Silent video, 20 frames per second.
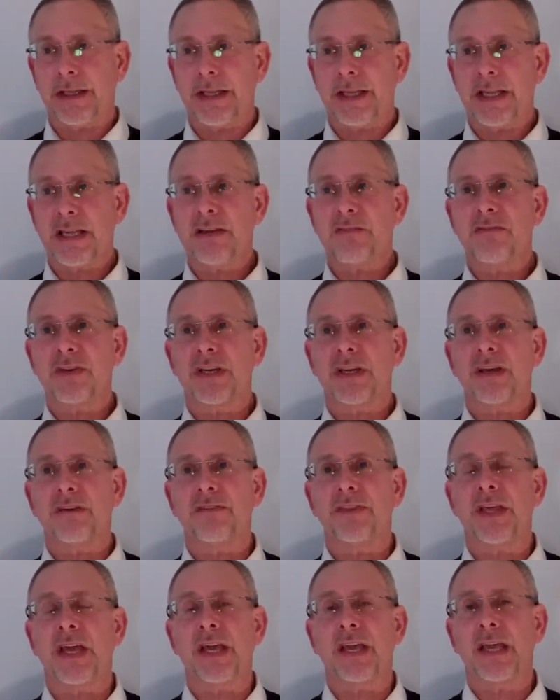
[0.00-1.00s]
even if
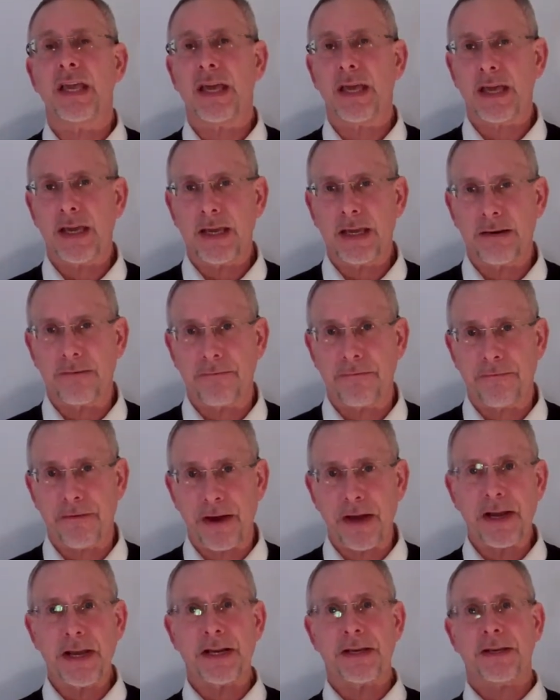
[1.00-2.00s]
they can
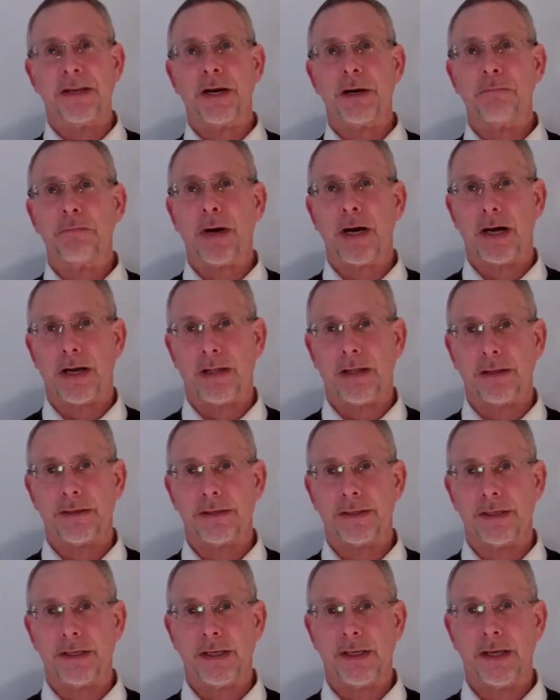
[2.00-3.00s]
find their
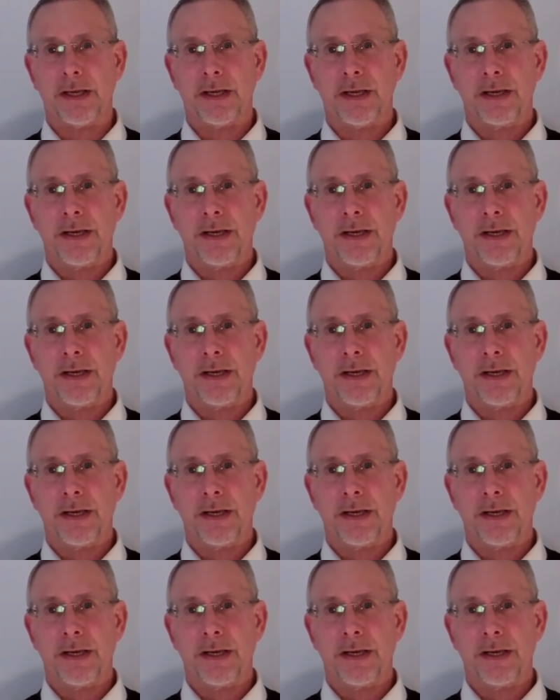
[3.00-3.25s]
policy,